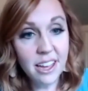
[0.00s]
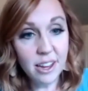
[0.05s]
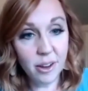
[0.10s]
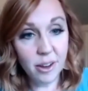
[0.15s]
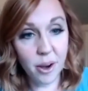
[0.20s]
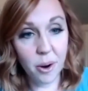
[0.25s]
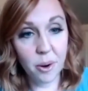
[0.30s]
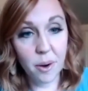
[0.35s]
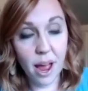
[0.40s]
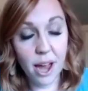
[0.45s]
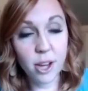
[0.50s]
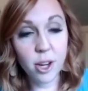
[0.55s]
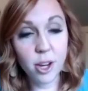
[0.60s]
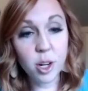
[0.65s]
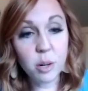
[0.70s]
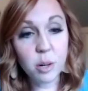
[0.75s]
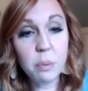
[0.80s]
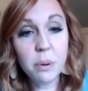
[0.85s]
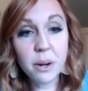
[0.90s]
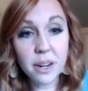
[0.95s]
and
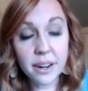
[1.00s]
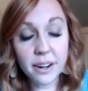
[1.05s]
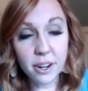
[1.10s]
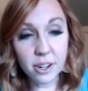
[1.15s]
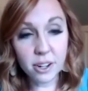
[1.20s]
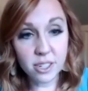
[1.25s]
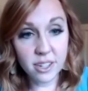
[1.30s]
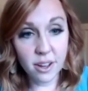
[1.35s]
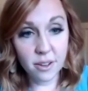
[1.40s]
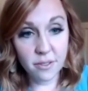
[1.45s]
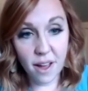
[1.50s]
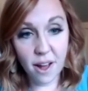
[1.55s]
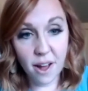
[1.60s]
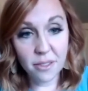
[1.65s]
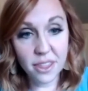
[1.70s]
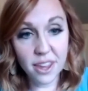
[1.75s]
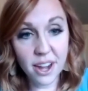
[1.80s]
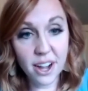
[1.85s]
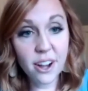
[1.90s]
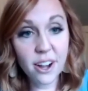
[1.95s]
you're putting yourself
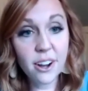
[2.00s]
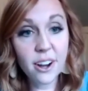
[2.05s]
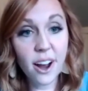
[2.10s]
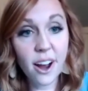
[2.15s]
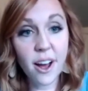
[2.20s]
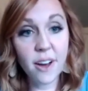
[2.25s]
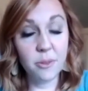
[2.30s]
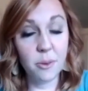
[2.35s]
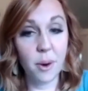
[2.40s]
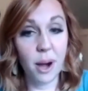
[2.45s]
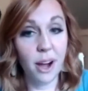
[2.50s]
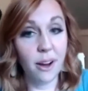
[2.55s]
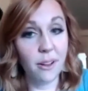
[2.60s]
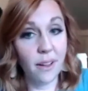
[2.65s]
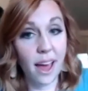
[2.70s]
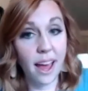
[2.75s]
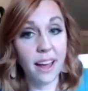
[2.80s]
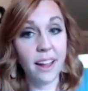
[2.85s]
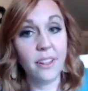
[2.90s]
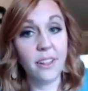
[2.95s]
out there of
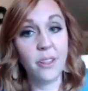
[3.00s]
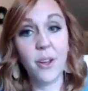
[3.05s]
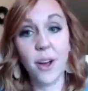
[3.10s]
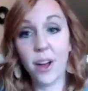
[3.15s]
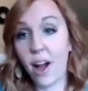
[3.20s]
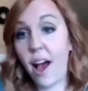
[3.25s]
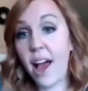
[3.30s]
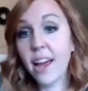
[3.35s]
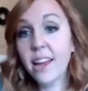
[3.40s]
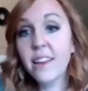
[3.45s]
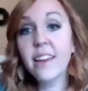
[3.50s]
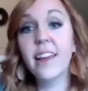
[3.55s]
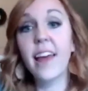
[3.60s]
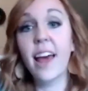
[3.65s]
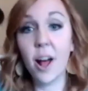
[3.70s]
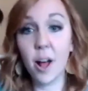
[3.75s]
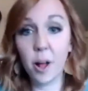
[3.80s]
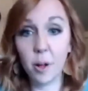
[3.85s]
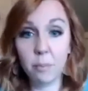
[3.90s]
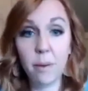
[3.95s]
where like, look, I can
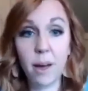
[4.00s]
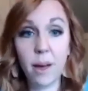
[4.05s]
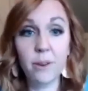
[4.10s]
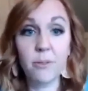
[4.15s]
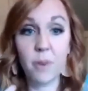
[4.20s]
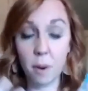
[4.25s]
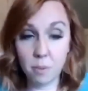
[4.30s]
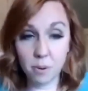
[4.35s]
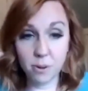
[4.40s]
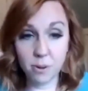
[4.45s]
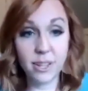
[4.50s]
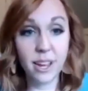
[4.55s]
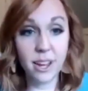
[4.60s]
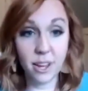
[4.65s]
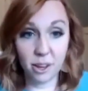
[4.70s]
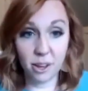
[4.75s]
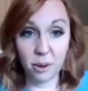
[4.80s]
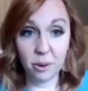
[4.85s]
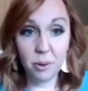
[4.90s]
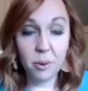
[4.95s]
help and
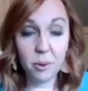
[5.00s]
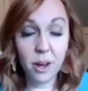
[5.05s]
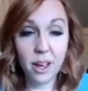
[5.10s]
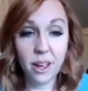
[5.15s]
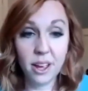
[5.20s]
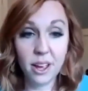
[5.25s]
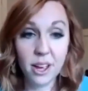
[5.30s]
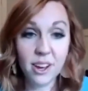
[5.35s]
represent you.